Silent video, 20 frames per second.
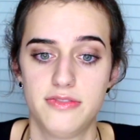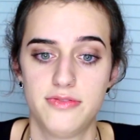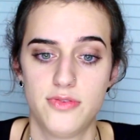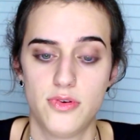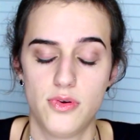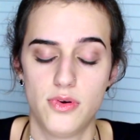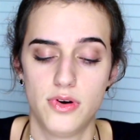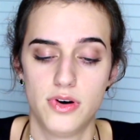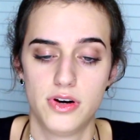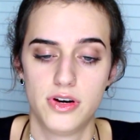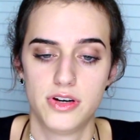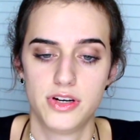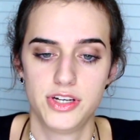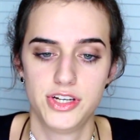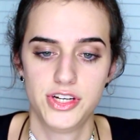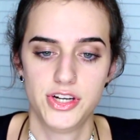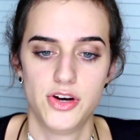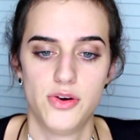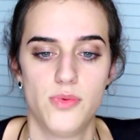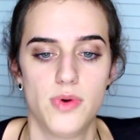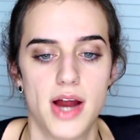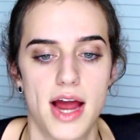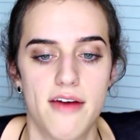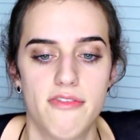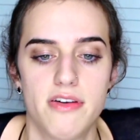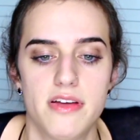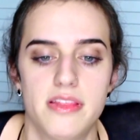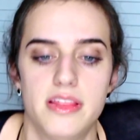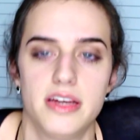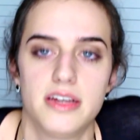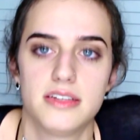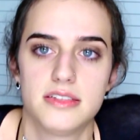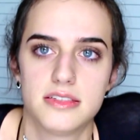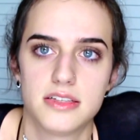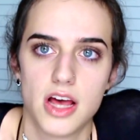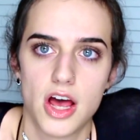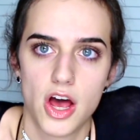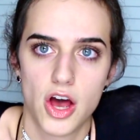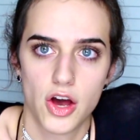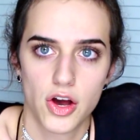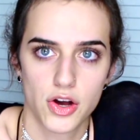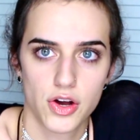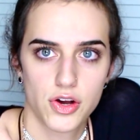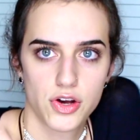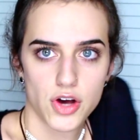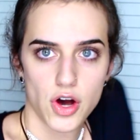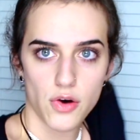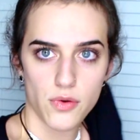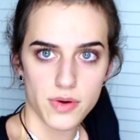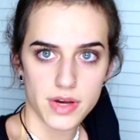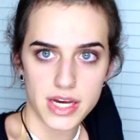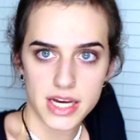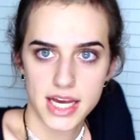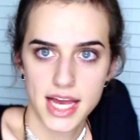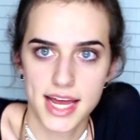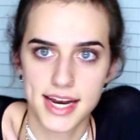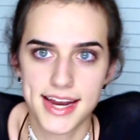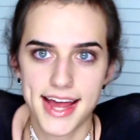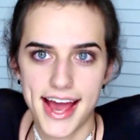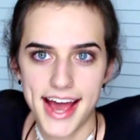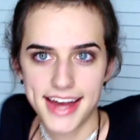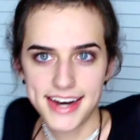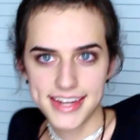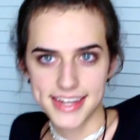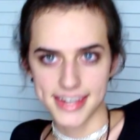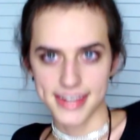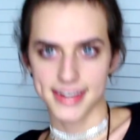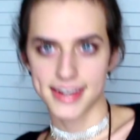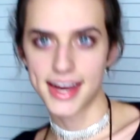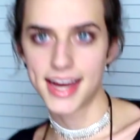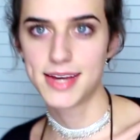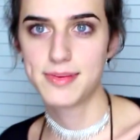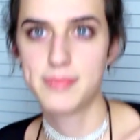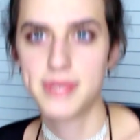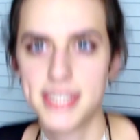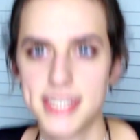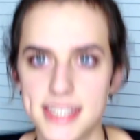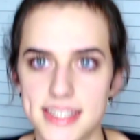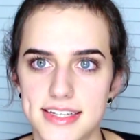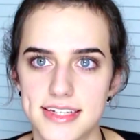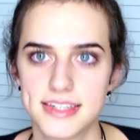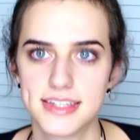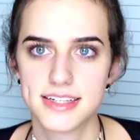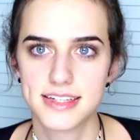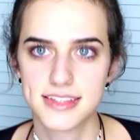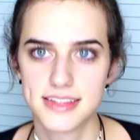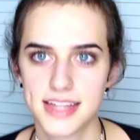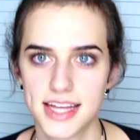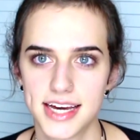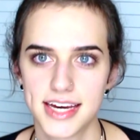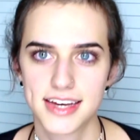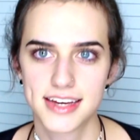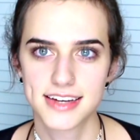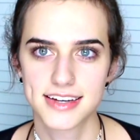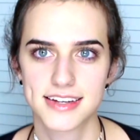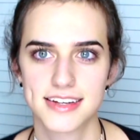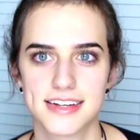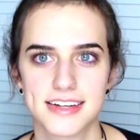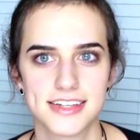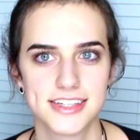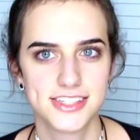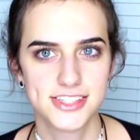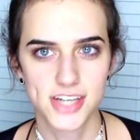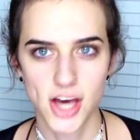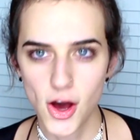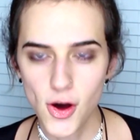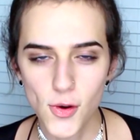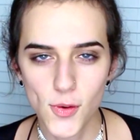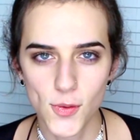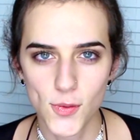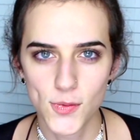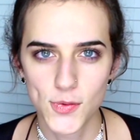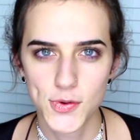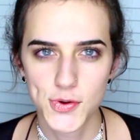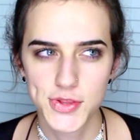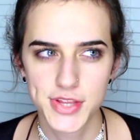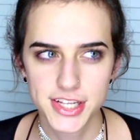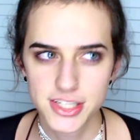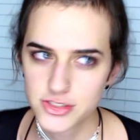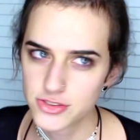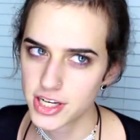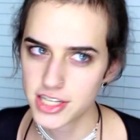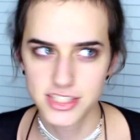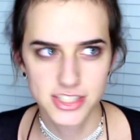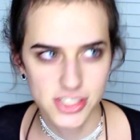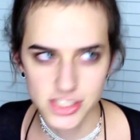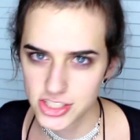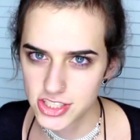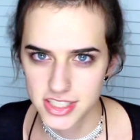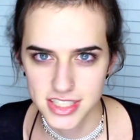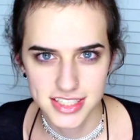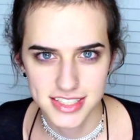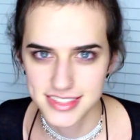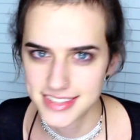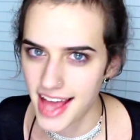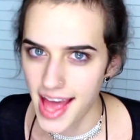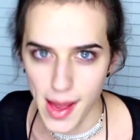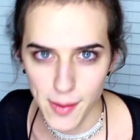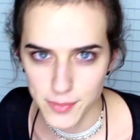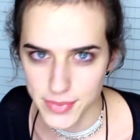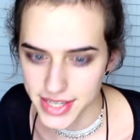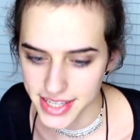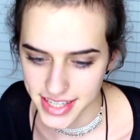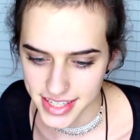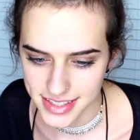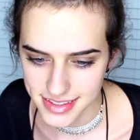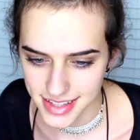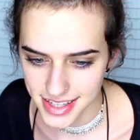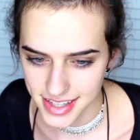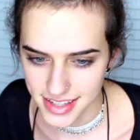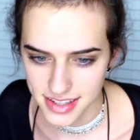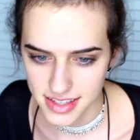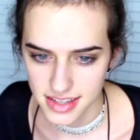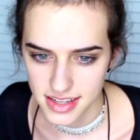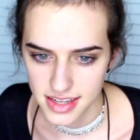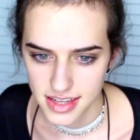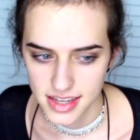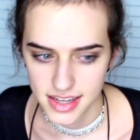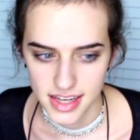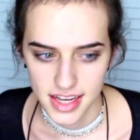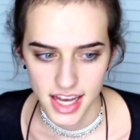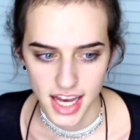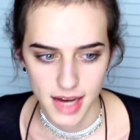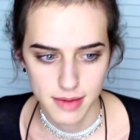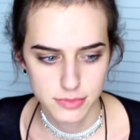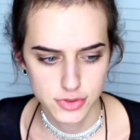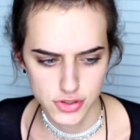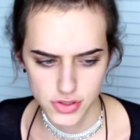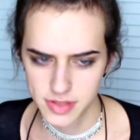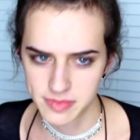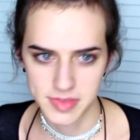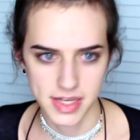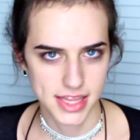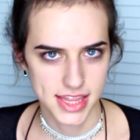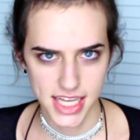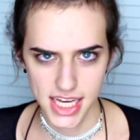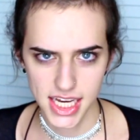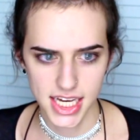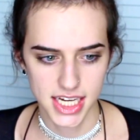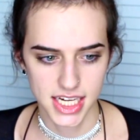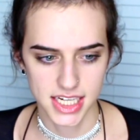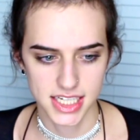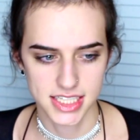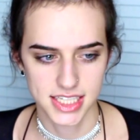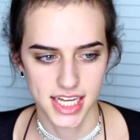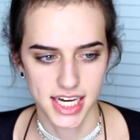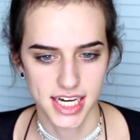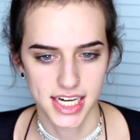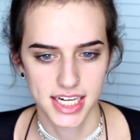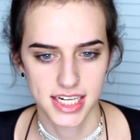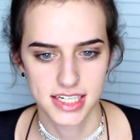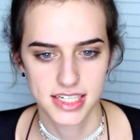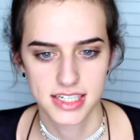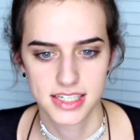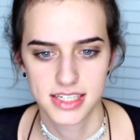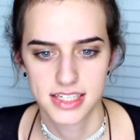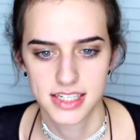for, you know, where everything's going and heading. I mean, like, yo, this transition is happening. Like, I'm doing my thing. Like,